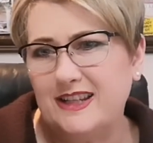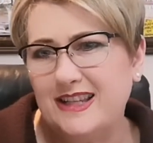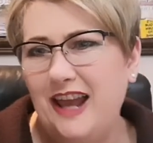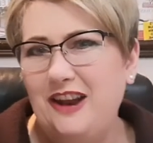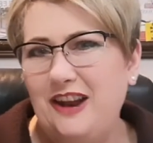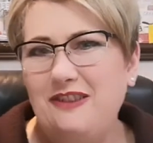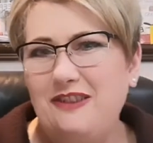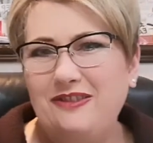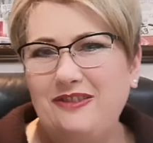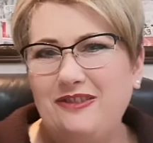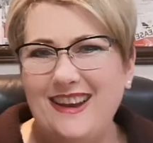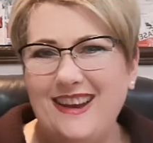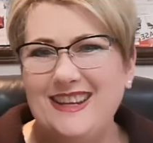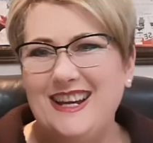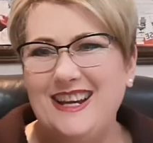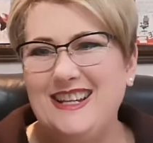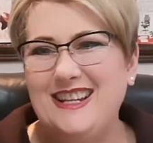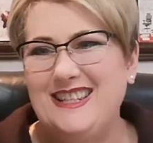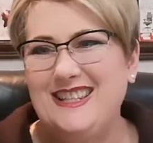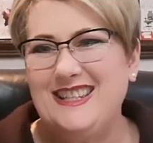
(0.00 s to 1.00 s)
Hello,
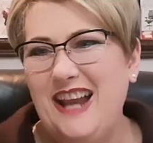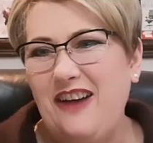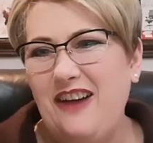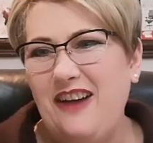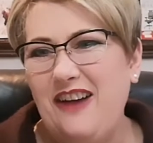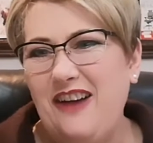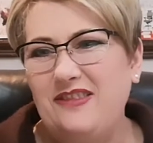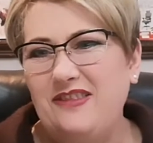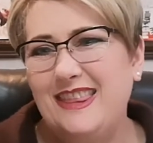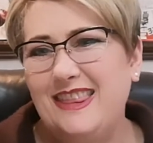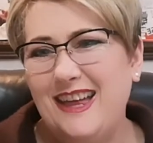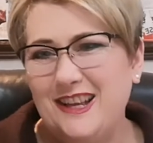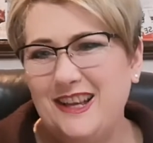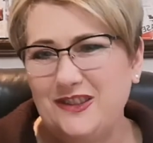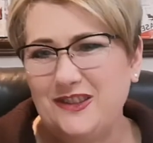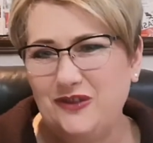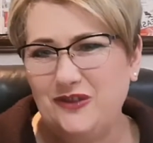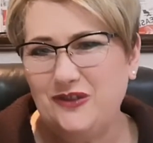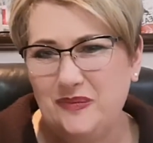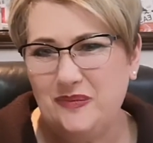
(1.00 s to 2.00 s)
Vanda, it's lovely.
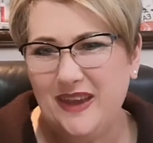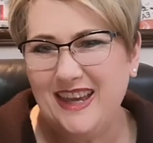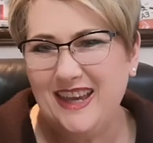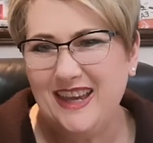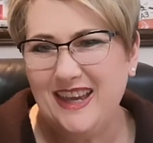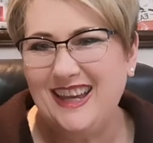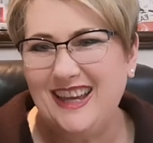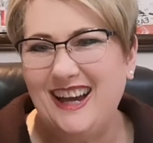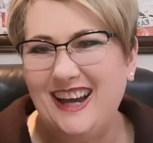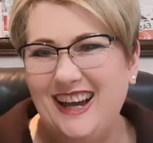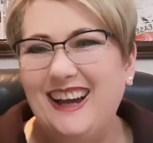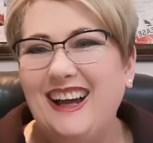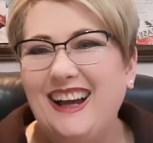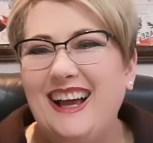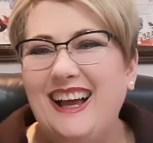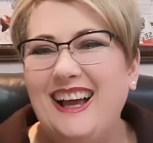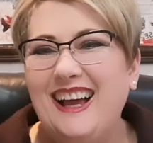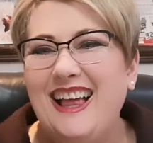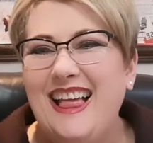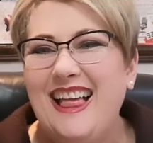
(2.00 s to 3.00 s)
Thanks for being here.
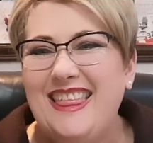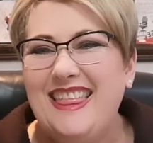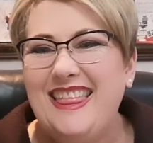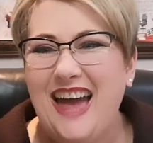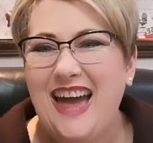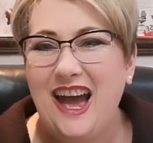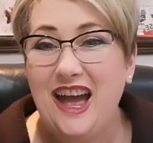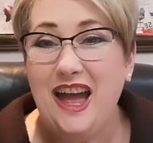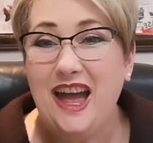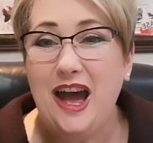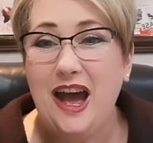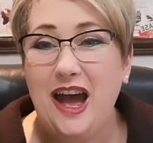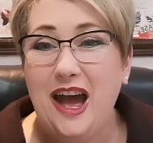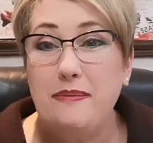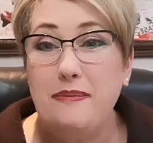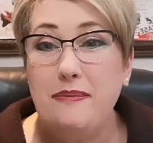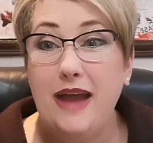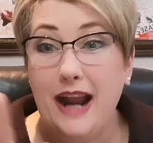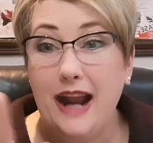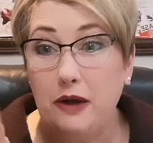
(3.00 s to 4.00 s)

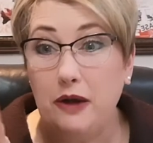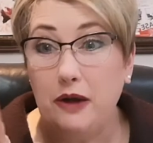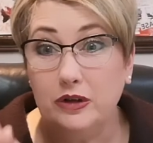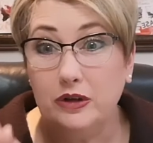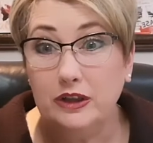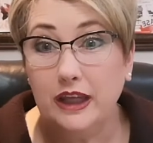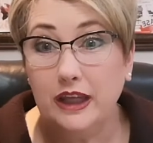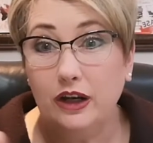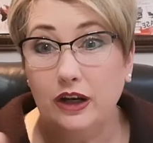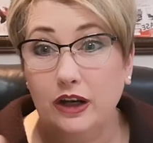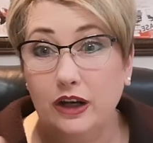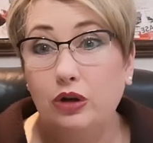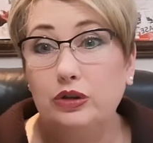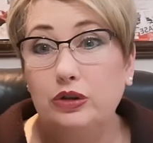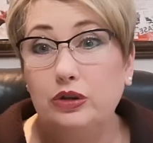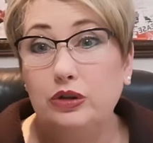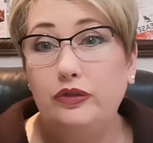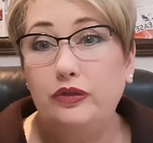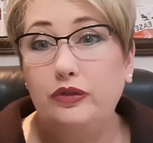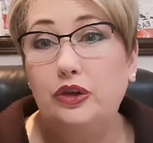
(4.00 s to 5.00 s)
And I will get
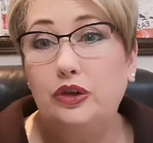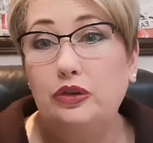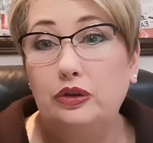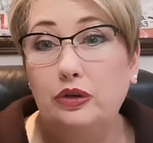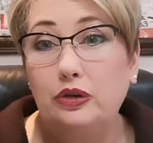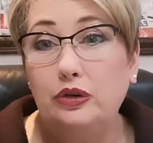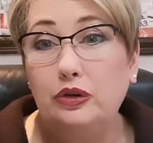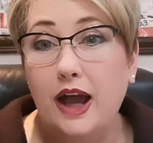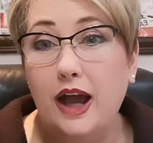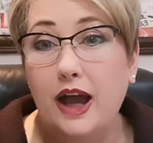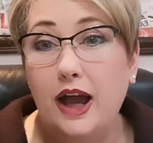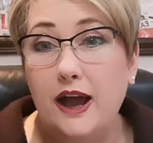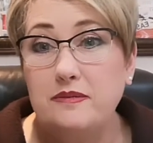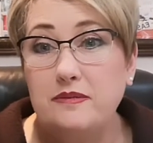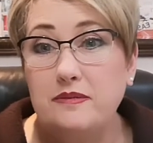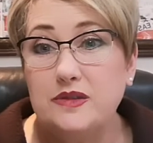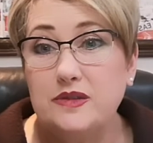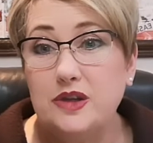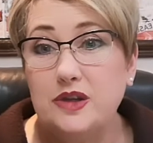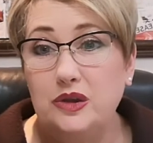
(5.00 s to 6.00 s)
hold of you
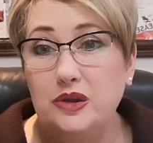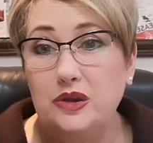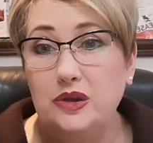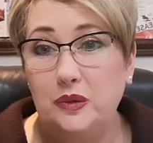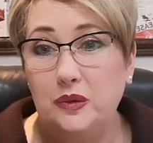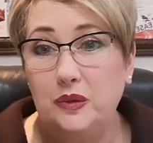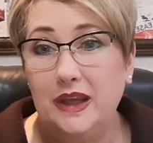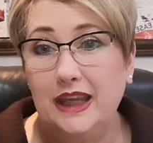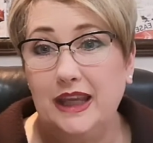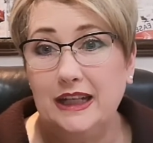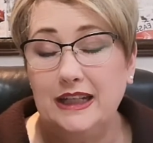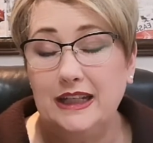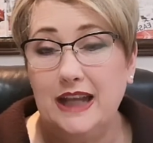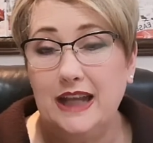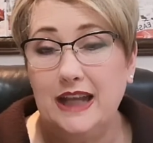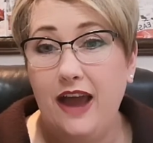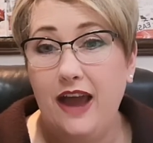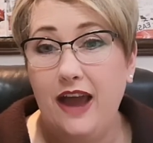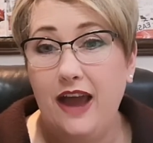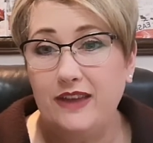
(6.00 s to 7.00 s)
so that we can
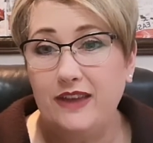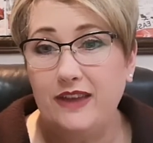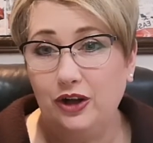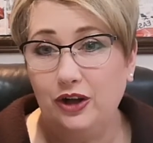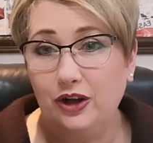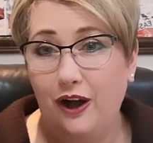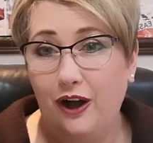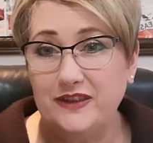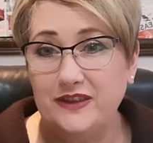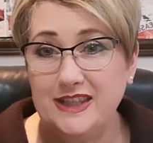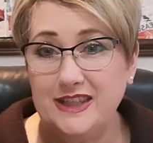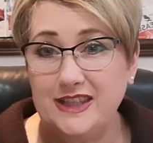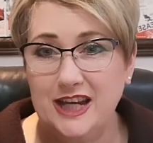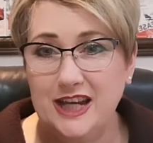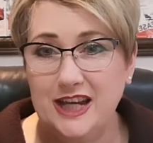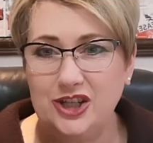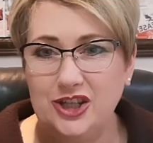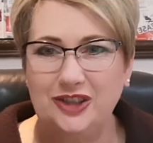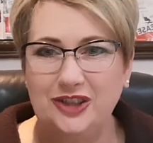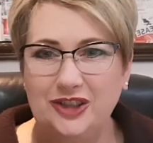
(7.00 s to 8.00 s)
have that
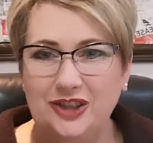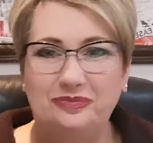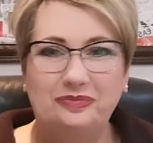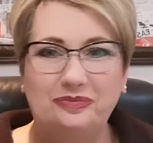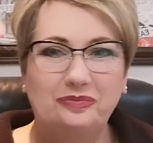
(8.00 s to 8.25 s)
conversation.